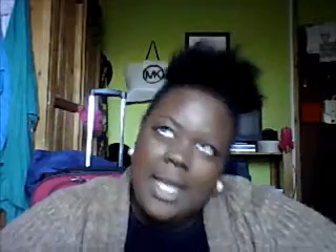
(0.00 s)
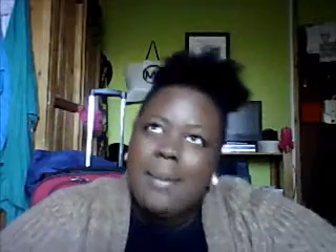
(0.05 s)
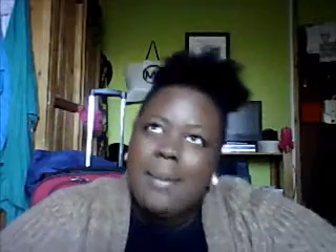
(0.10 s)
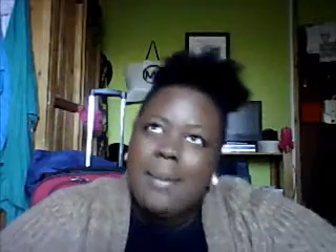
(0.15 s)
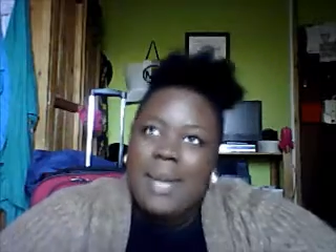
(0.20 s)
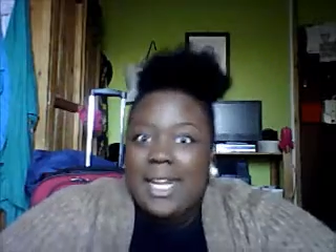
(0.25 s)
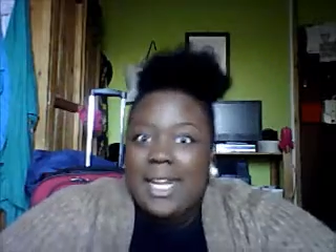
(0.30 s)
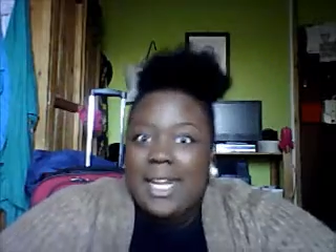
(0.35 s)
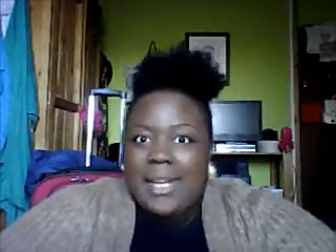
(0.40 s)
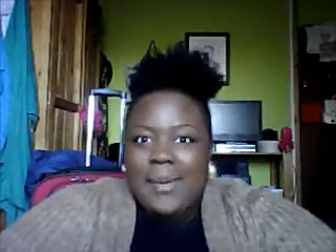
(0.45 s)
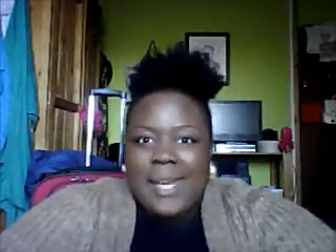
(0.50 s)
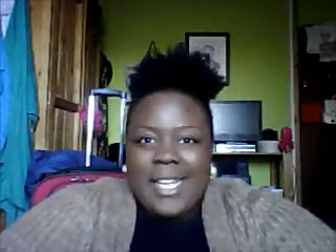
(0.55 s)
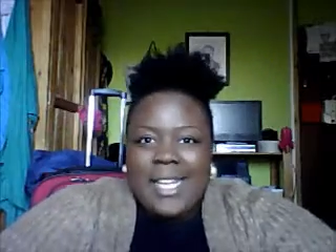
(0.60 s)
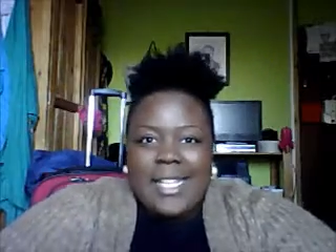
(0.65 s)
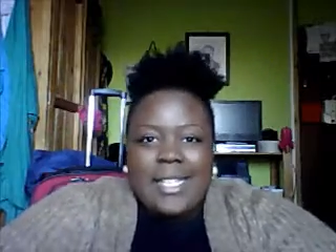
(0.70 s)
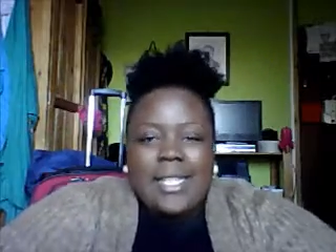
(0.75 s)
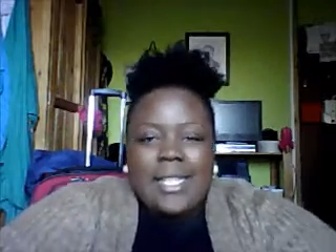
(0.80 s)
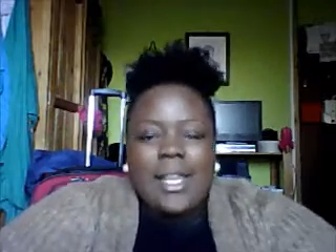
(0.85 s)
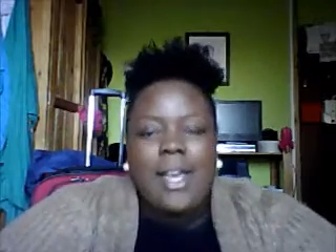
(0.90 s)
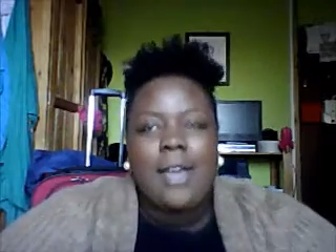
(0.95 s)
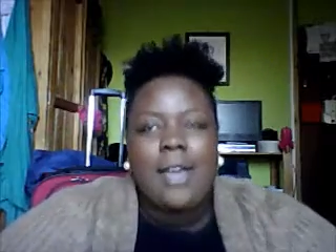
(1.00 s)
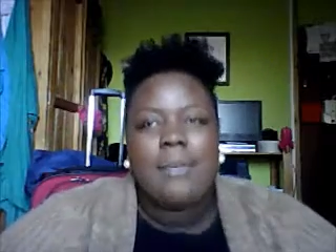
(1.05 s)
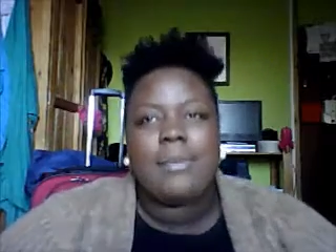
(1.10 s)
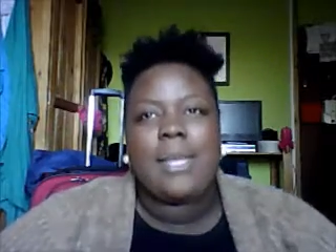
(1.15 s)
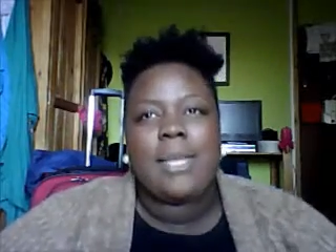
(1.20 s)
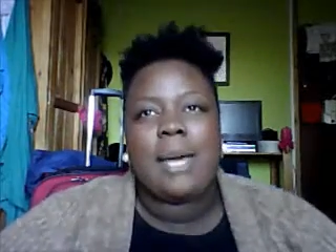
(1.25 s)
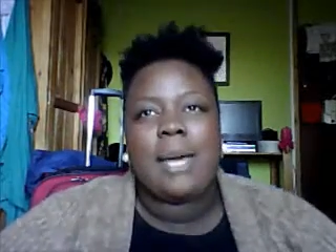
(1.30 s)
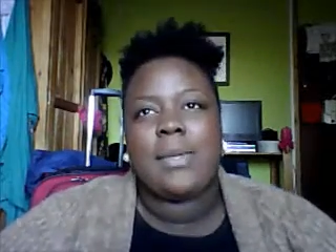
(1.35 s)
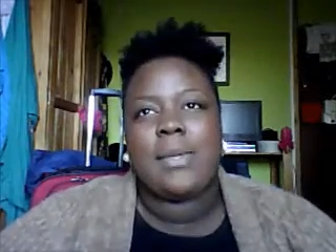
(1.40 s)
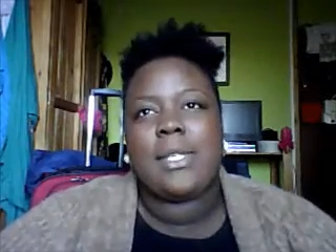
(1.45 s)
But anyways,
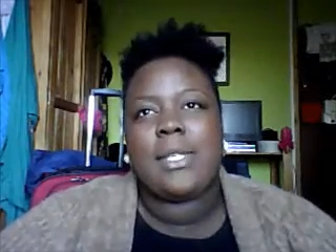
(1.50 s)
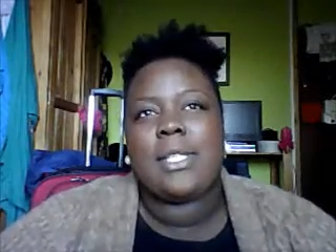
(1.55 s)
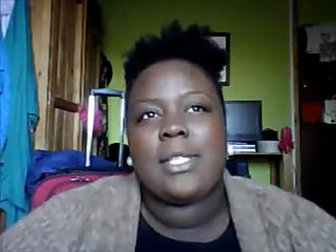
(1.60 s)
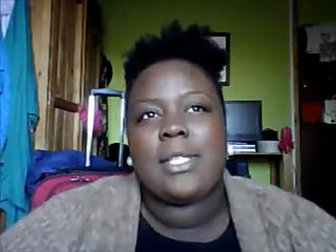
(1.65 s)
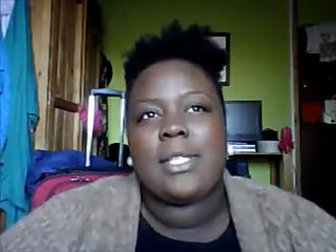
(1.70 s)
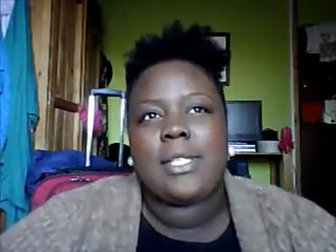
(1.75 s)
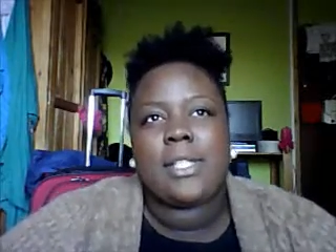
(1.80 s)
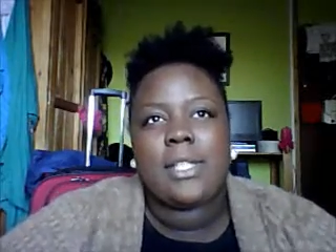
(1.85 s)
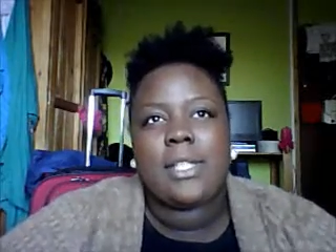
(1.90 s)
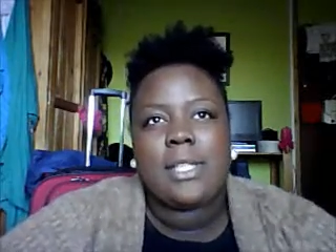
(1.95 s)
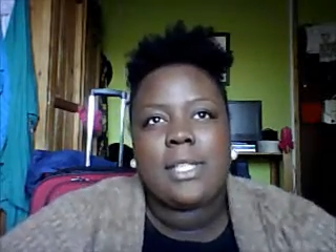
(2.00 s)
that was good.